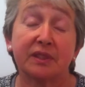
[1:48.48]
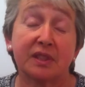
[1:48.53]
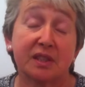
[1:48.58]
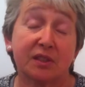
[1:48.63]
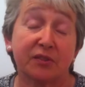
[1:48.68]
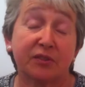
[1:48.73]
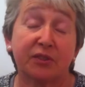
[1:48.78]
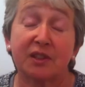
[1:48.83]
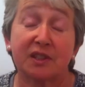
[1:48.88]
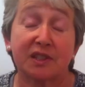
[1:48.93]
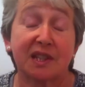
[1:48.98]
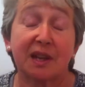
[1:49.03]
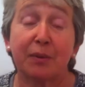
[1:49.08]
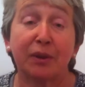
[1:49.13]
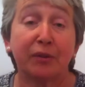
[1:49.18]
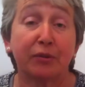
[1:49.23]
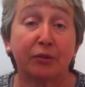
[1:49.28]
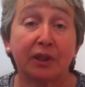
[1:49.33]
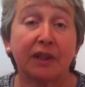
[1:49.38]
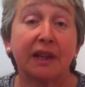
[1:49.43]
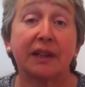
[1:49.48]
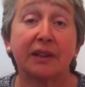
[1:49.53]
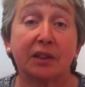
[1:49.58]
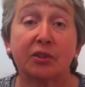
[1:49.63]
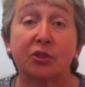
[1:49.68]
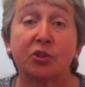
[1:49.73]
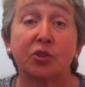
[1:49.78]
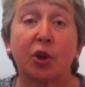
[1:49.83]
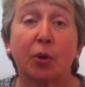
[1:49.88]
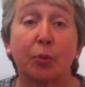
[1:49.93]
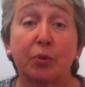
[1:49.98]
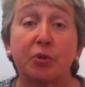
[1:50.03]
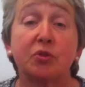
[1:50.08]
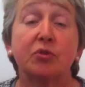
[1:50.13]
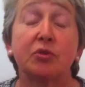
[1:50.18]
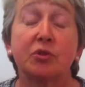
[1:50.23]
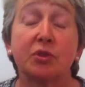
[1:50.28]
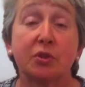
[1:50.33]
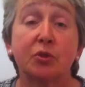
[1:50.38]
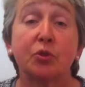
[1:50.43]
this is the first time I've really had an
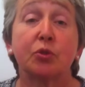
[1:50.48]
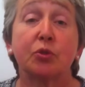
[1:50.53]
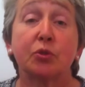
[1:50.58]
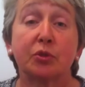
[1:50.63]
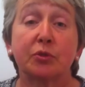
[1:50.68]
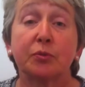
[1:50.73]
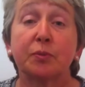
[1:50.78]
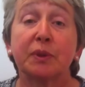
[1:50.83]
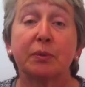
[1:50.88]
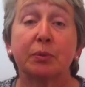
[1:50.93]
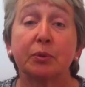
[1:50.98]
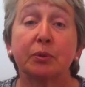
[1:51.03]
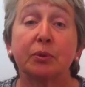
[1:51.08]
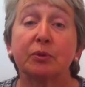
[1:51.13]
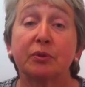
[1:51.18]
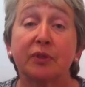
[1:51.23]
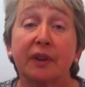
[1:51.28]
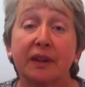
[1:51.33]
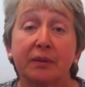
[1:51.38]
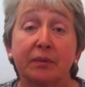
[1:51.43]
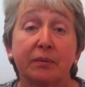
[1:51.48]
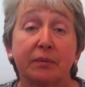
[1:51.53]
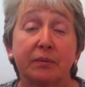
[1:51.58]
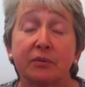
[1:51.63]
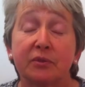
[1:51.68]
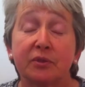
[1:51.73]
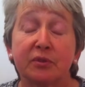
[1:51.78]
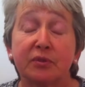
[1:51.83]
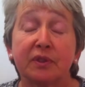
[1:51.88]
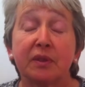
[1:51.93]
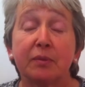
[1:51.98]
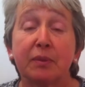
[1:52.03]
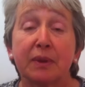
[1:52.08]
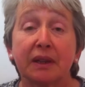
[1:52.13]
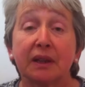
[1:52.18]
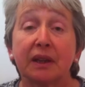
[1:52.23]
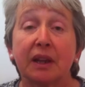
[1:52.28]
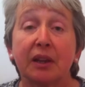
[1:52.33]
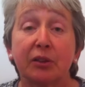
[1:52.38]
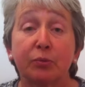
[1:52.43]
opportunity to talk to people who've had severe
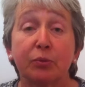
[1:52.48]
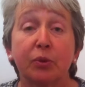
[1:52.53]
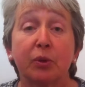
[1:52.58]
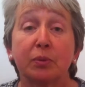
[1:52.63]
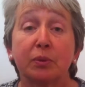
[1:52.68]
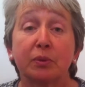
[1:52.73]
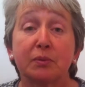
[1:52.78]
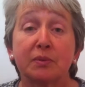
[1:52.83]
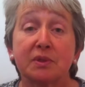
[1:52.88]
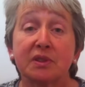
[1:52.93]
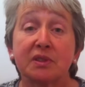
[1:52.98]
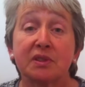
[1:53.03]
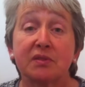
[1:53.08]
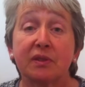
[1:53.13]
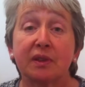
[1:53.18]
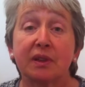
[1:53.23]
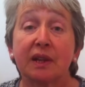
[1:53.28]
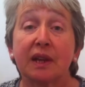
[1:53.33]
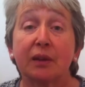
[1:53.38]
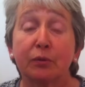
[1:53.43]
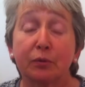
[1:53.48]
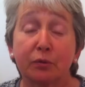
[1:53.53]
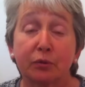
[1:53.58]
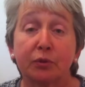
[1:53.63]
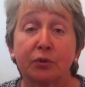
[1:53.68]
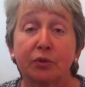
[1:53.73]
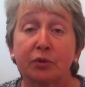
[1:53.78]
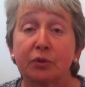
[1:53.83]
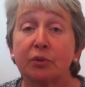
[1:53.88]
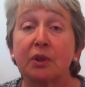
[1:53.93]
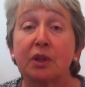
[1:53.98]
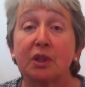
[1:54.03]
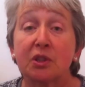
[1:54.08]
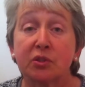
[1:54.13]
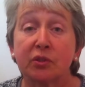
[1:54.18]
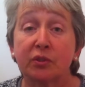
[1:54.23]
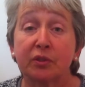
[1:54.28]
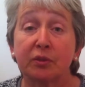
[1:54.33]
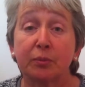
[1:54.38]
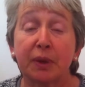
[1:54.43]
mental health problems, and it's very helpful to
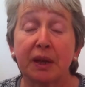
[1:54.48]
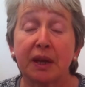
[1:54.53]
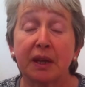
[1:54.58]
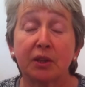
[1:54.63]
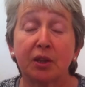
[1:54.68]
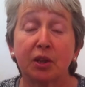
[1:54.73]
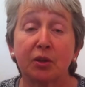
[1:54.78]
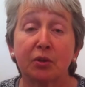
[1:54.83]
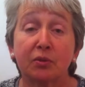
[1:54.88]
sort of compare